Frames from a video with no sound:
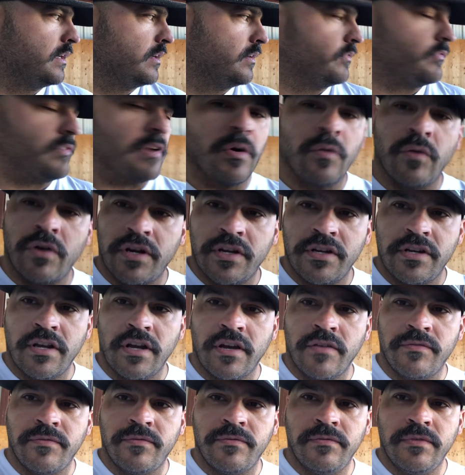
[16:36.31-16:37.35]
If I would
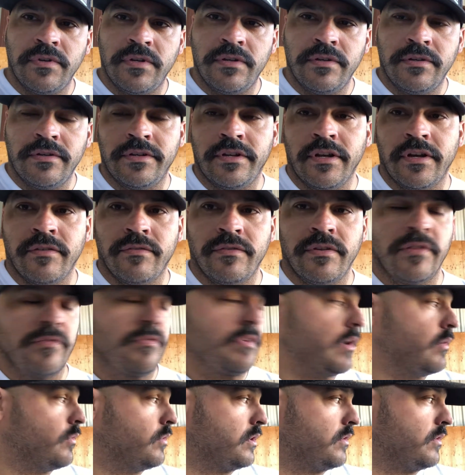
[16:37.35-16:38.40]
have if I would